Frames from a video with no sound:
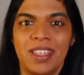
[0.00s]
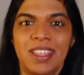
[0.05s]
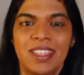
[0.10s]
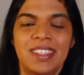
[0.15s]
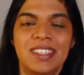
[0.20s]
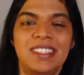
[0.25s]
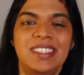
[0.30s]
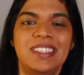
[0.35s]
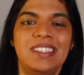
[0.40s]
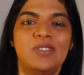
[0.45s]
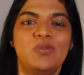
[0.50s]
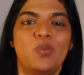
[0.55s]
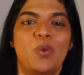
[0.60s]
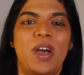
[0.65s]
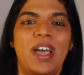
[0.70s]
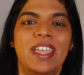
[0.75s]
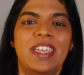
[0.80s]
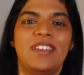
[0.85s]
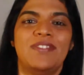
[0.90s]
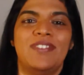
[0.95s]
This is
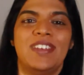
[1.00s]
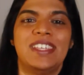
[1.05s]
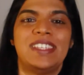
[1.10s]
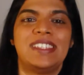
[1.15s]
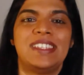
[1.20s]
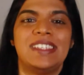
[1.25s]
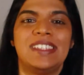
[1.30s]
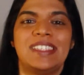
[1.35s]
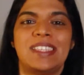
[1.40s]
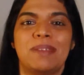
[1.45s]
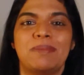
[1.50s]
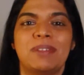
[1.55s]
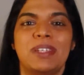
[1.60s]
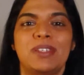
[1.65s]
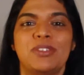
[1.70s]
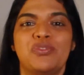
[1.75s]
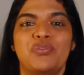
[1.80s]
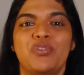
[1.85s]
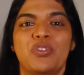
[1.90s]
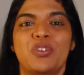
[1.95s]
why investors
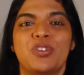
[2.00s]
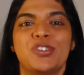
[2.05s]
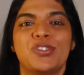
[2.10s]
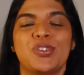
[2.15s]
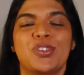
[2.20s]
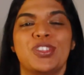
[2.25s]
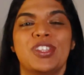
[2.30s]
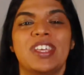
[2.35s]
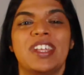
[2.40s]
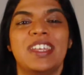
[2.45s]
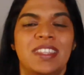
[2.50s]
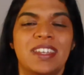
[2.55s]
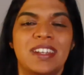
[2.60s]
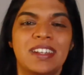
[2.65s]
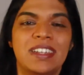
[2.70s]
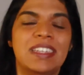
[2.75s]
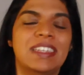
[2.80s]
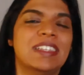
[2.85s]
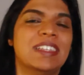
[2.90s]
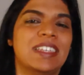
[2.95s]
sometimes focus on the
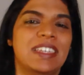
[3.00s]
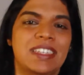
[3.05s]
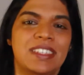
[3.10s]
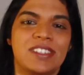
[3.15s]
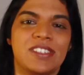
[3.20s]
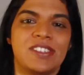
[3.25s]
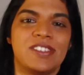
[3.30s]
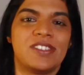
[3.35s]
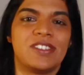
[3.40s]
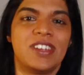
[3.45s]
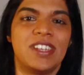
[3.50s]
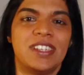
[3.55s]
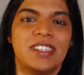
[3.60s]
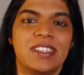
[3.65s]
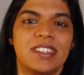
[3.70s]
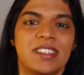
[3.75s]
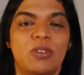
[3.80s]
real interest rate,